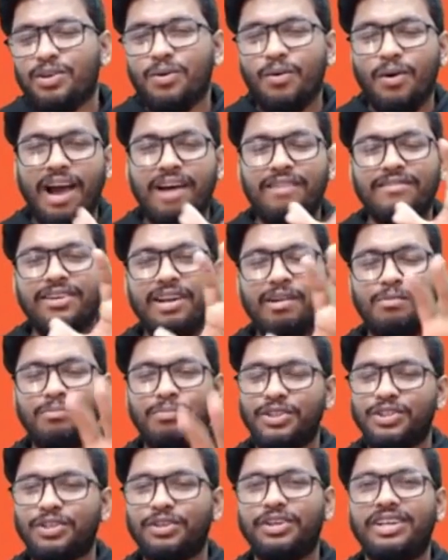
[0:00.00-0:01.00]
So you have an
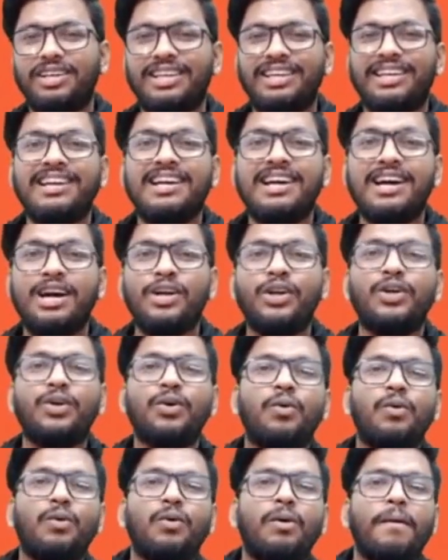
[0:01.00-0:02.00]
opportunity
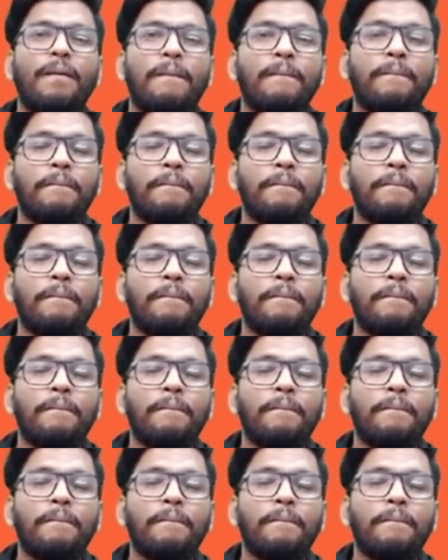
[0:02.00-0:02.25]
to